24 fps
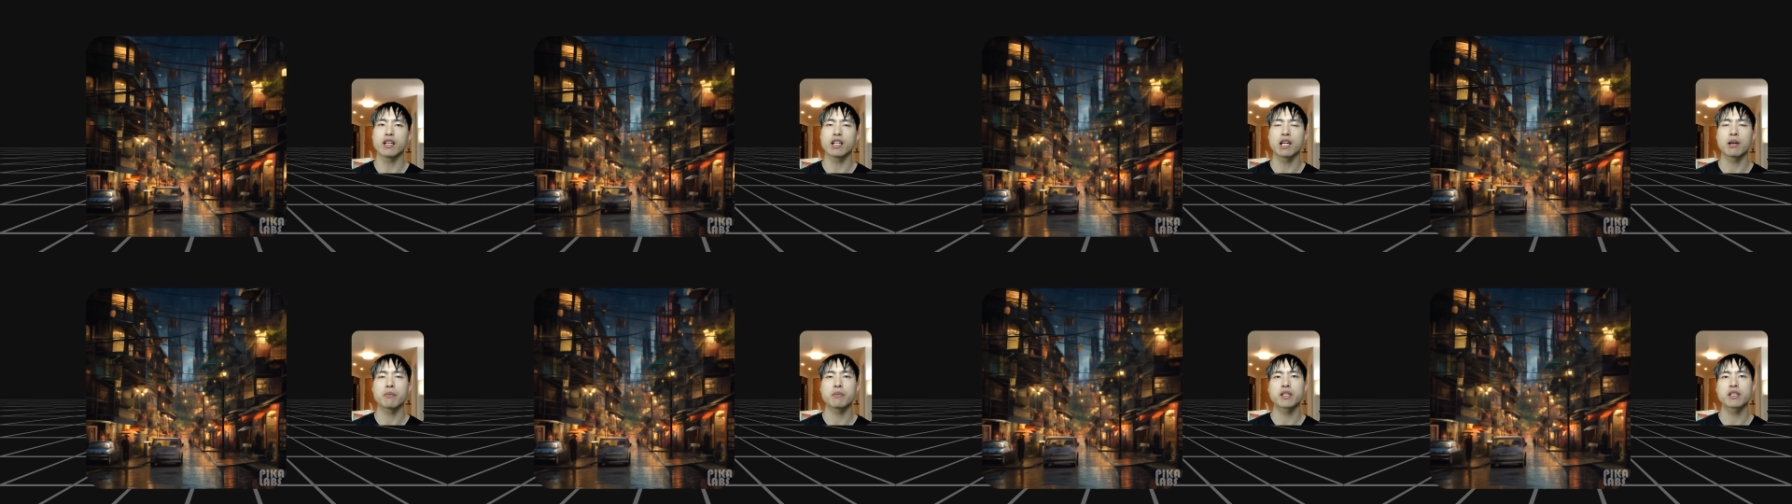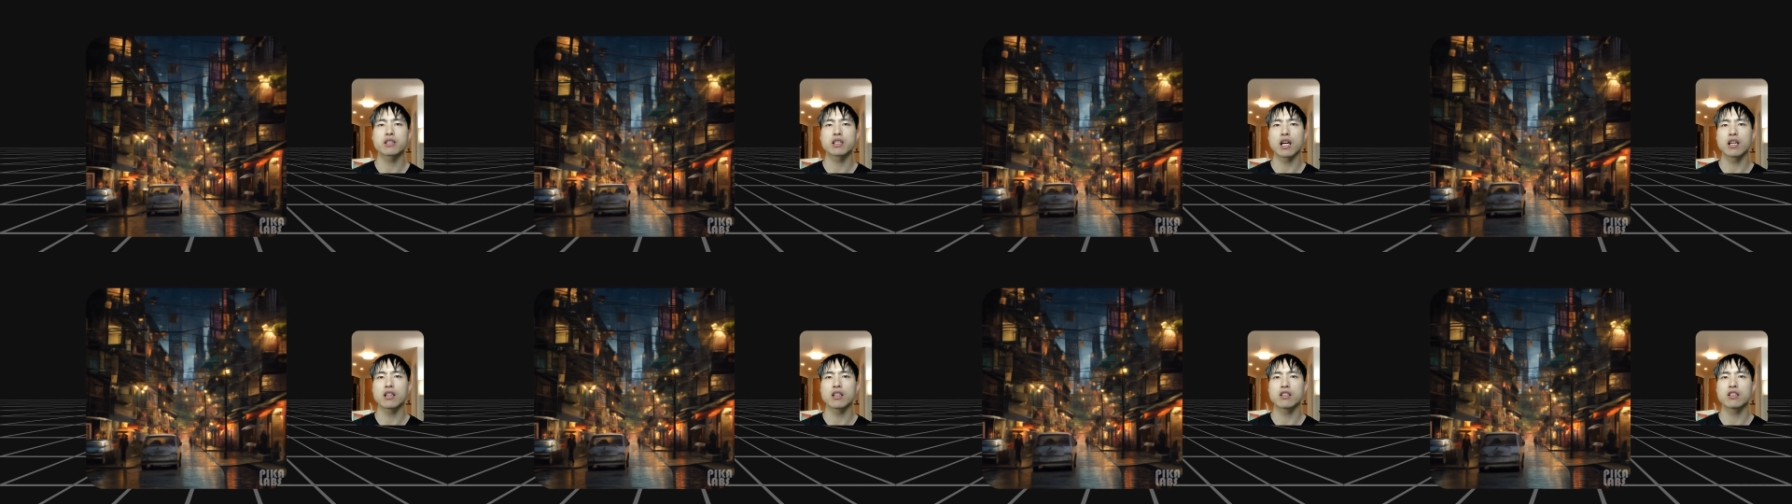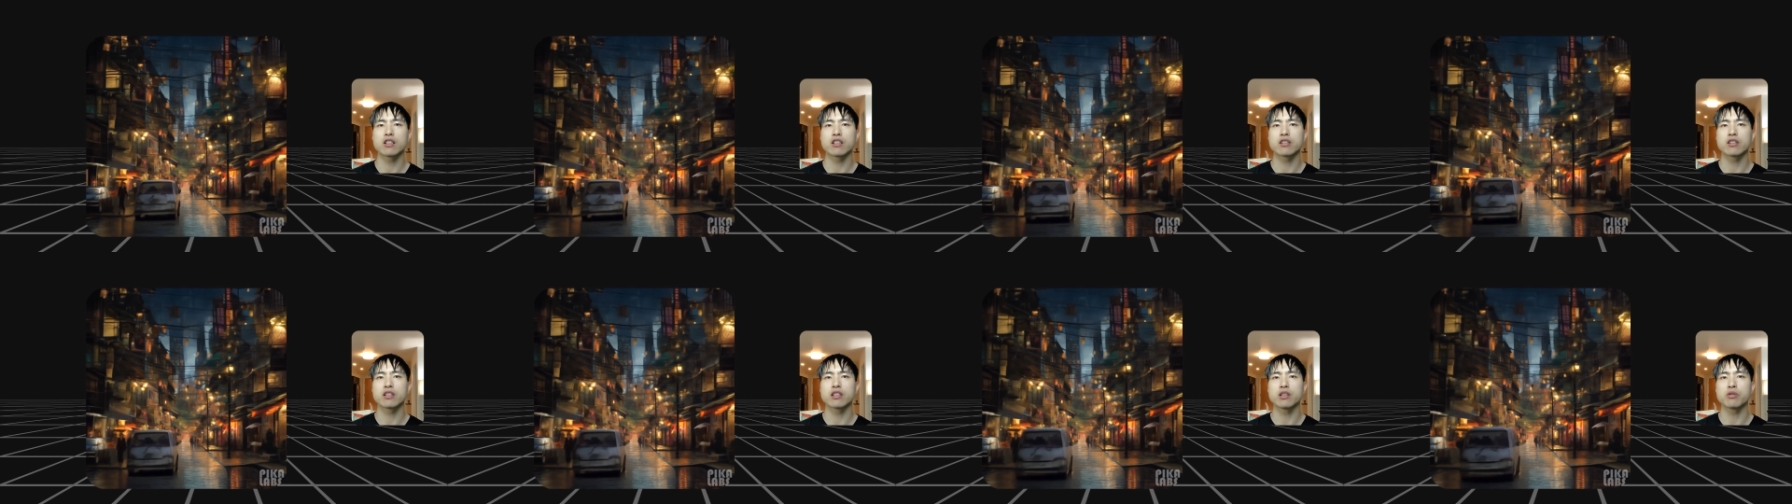and I'm excited
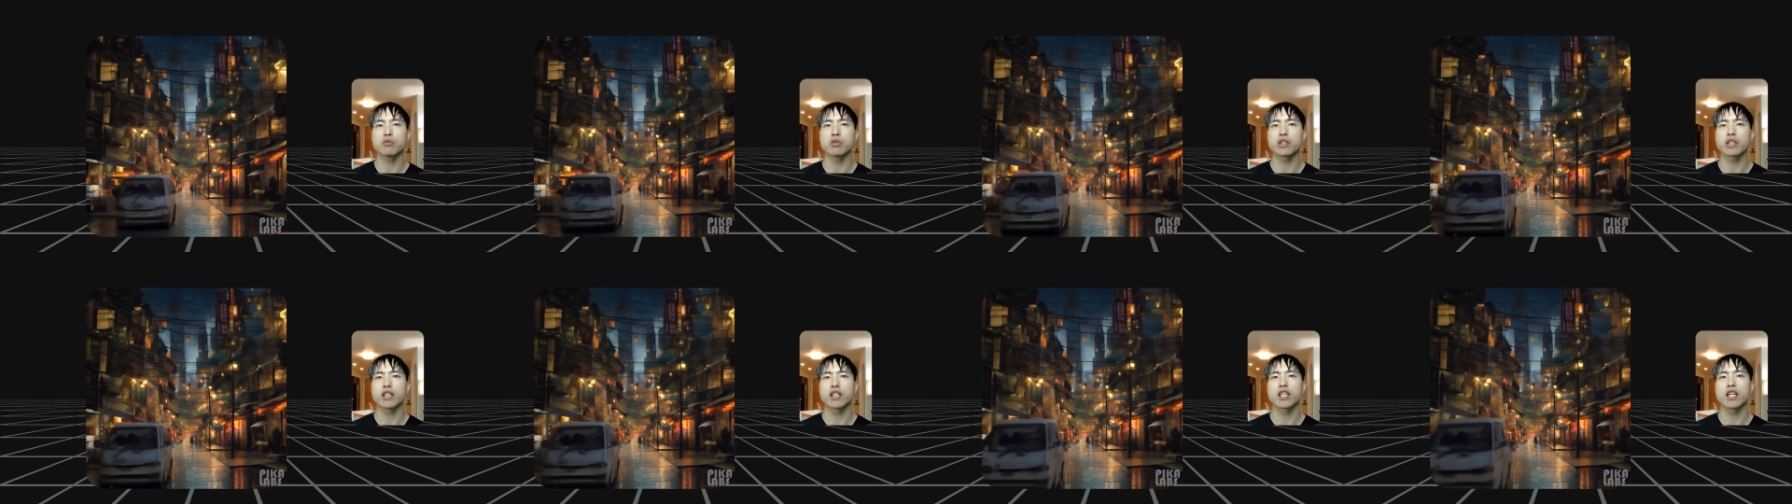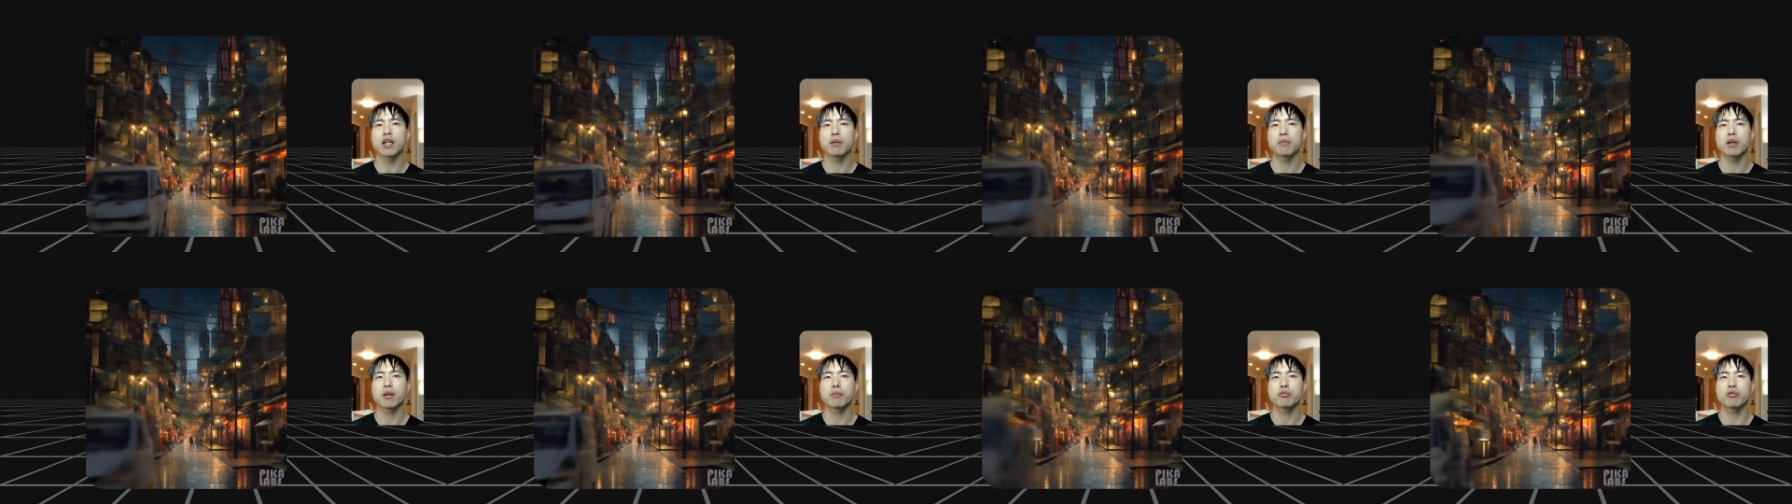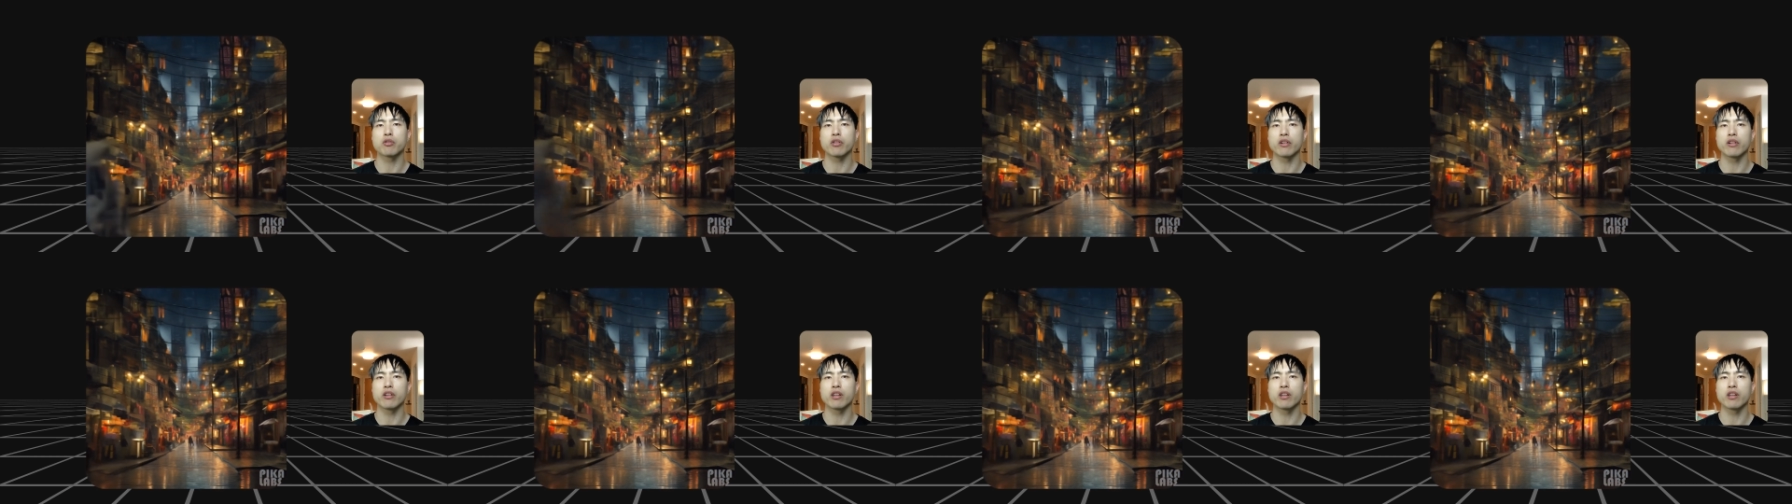to see what they come up with